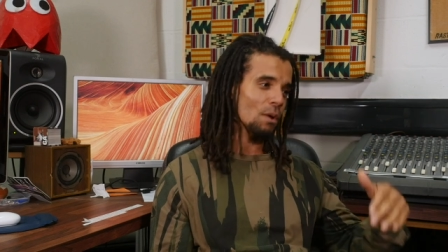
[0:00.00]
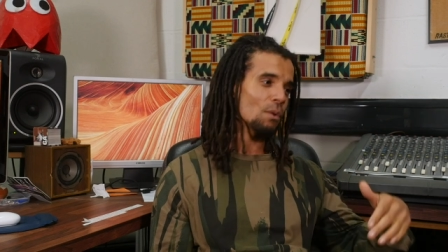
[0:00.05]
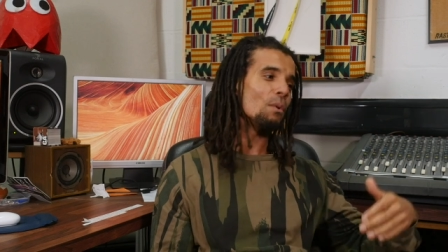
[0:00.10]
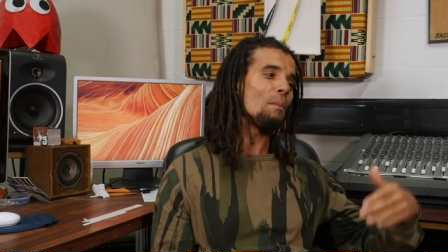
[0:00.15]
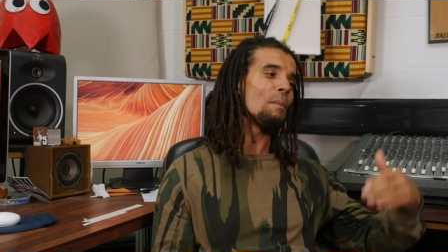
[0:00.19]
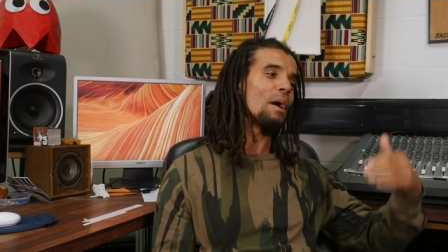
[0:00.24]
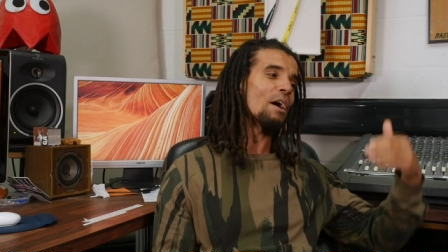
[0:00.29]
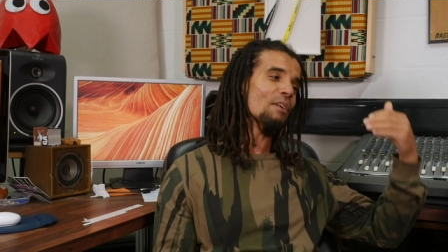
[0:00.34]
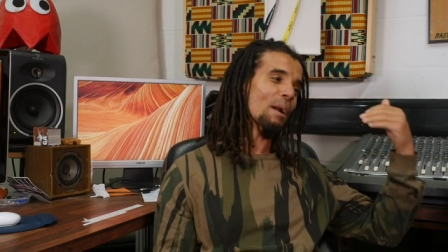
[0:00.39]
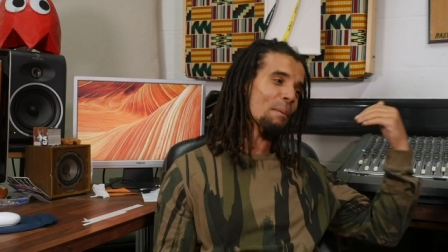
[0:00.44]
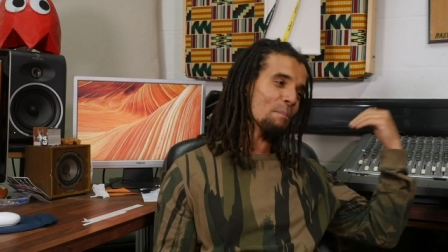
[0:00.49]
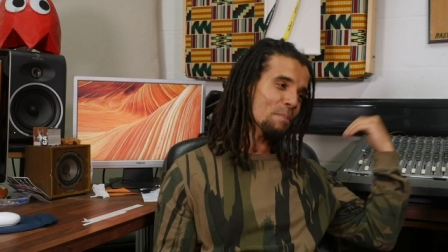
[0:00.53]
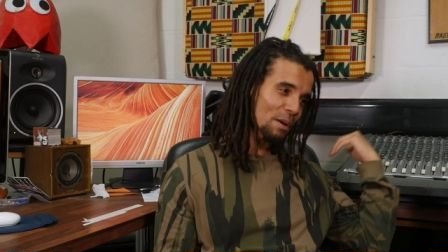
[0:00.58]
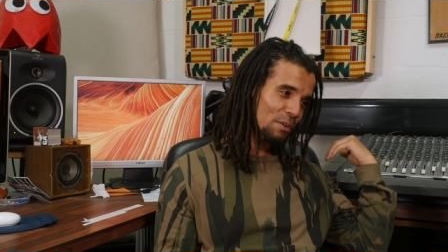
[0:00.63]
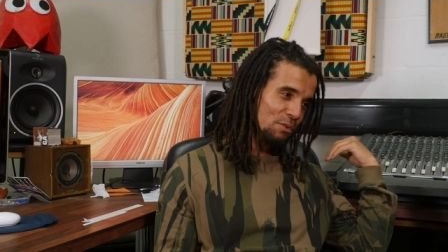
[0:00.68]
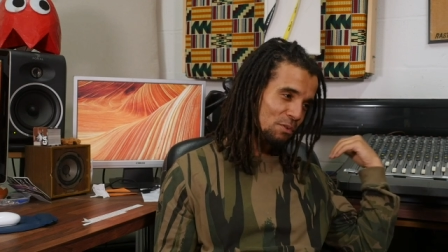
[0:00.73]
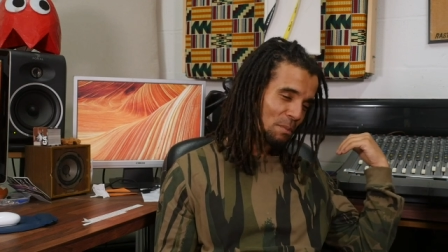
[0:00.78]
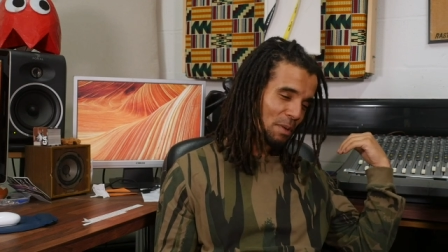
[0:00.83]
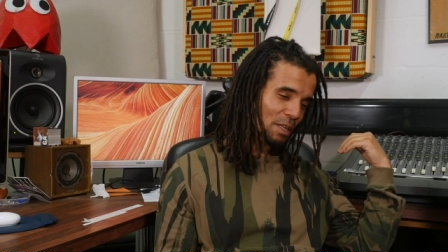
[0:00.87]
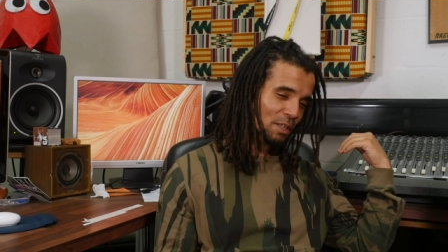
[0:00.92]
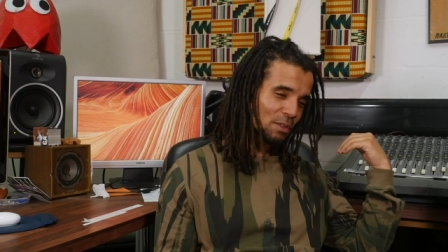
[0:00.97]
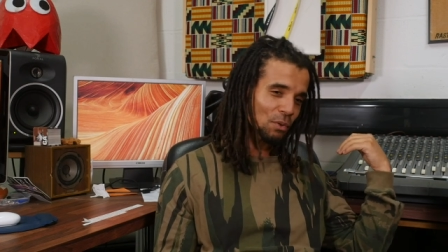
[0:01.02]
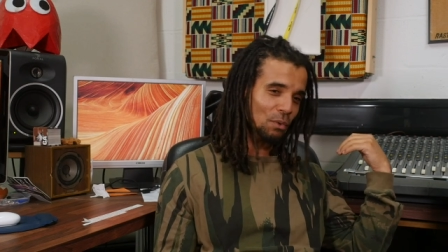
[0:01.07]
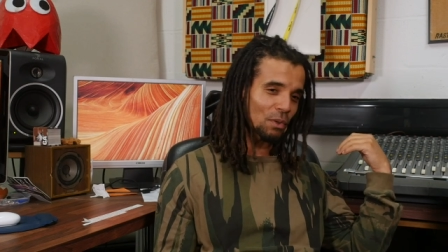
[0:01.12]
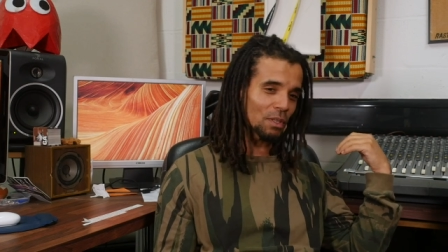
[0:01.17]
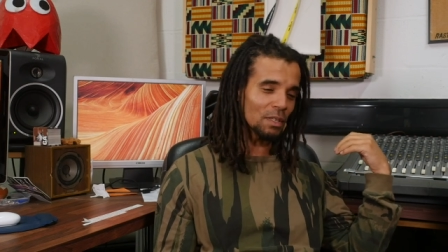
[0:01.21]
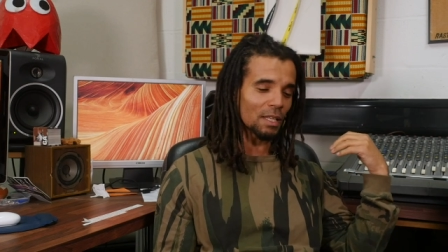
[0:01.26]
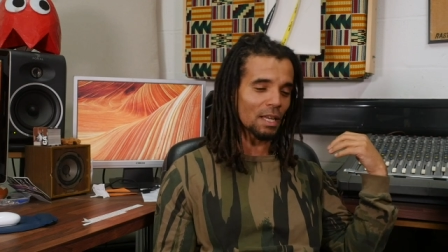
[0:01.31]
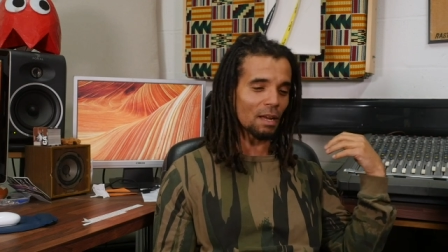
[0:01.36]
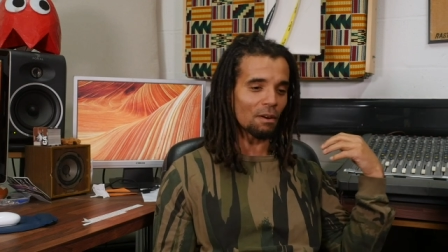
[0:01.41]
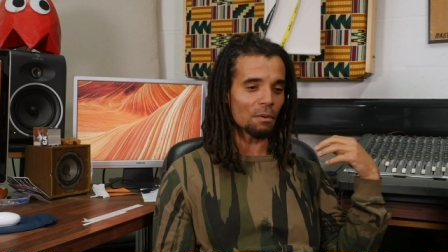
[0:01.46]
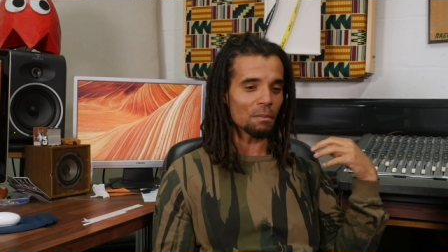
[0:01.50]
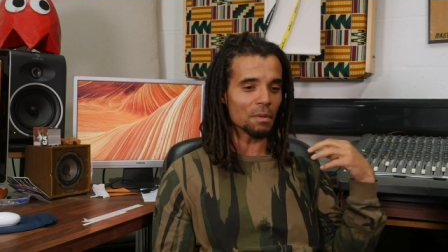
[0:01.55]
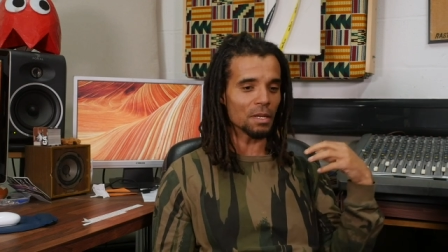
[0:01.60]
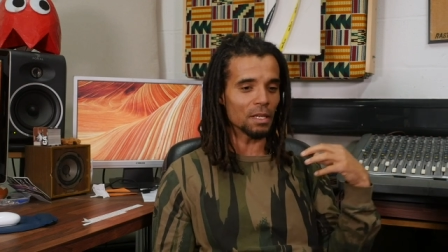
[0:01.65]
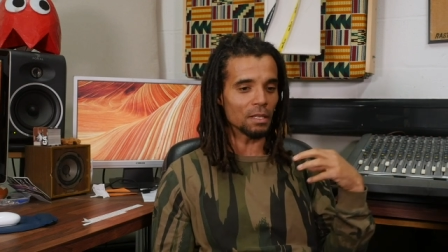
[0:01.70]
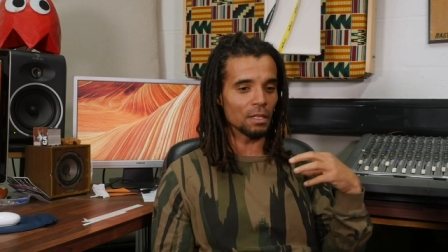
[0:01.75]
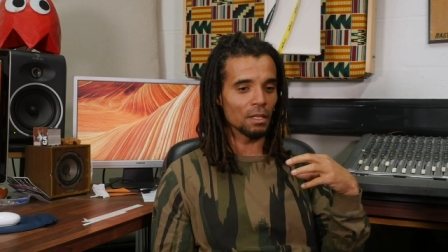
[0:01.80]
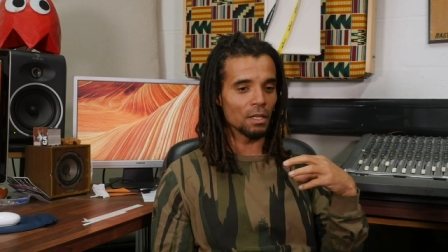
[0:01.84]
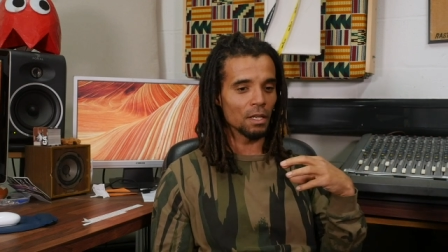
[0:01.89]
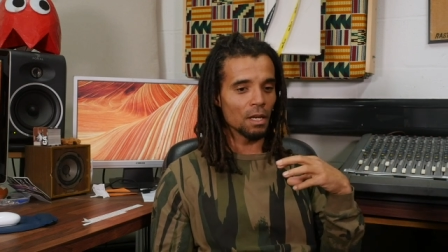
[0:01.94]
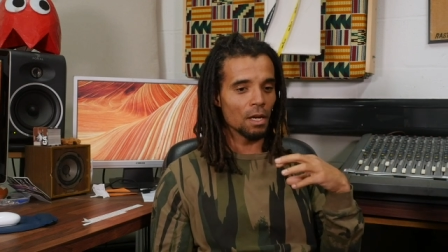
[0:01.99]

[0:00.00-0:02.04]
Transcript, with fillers: what my grandparents were being taught in the Caribbean.